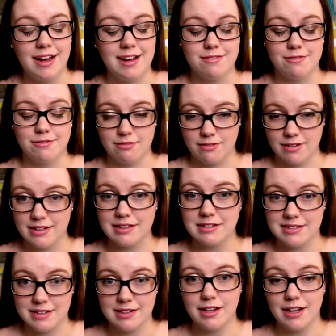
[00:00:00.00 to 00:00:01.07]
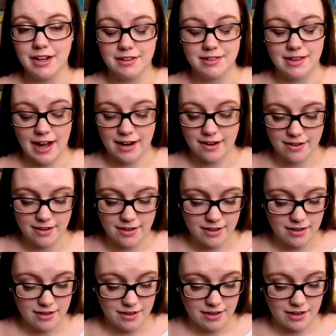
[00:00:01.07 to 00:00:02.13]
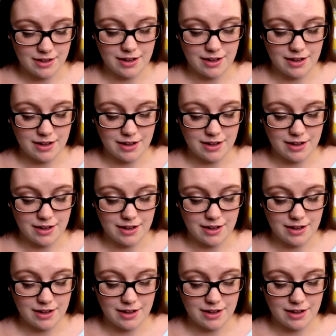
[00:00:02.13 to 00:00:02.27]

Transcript: I really didn't like that. It